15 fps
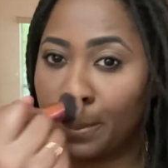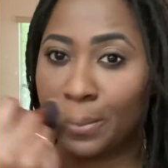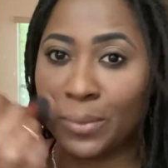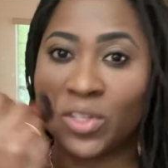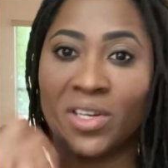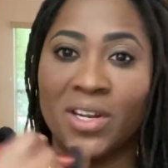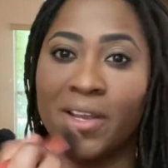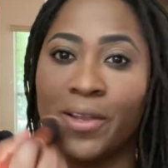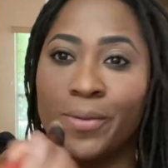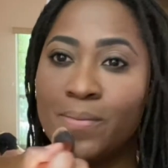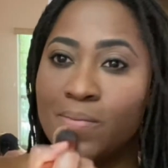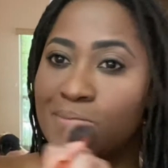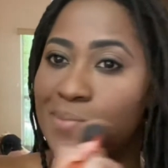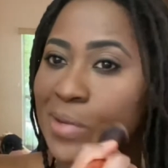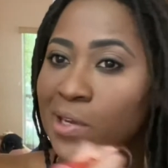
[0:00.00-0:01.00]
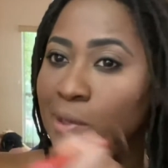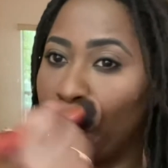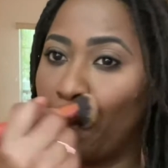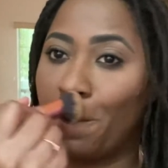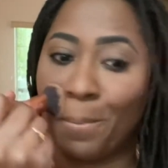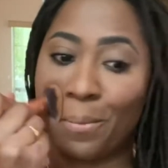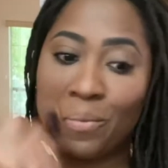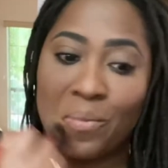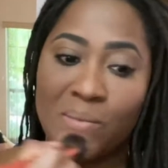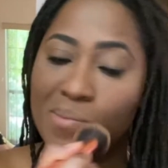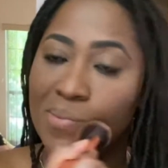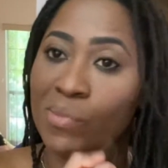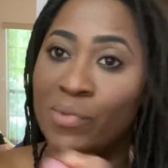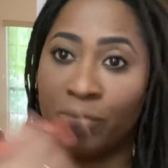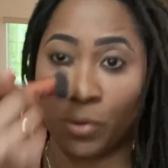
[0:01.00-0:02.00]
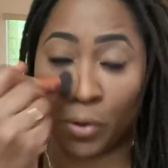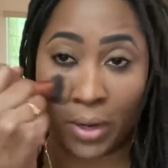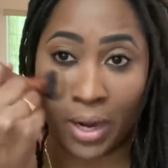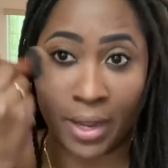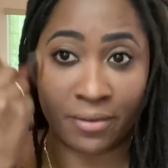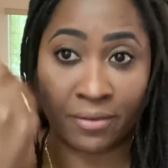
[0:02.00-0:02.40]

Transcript: today, but before I